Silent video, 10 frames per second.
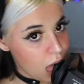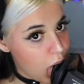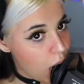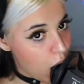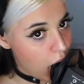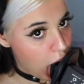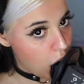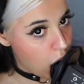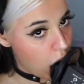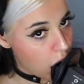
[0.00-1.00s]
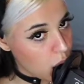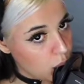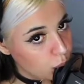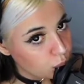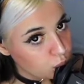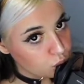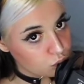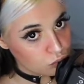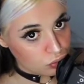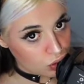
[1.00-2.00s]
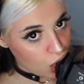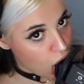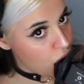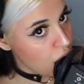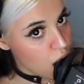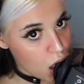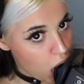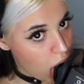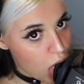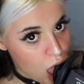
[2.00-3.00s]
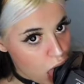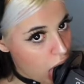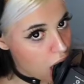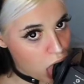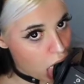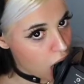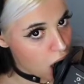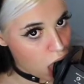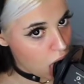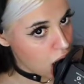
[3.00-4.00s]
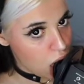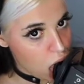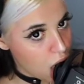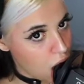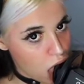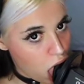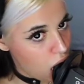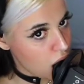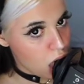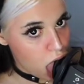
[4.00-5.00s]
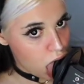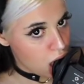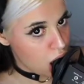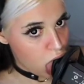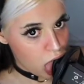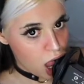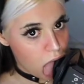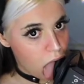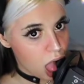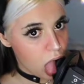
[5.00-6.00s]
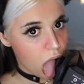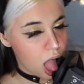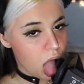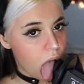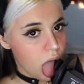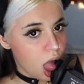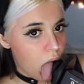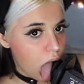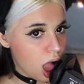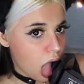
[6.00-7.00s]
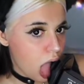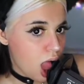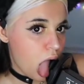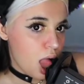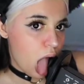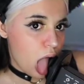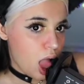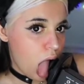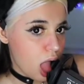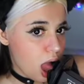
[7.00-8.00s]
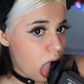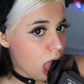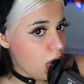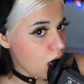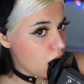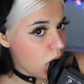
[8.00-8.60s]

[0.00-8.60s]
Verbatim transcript: Japanese pornography for an exaggerated facial expression of characters, usually females, during sex. Typically rolling eyes, sticking tongue out.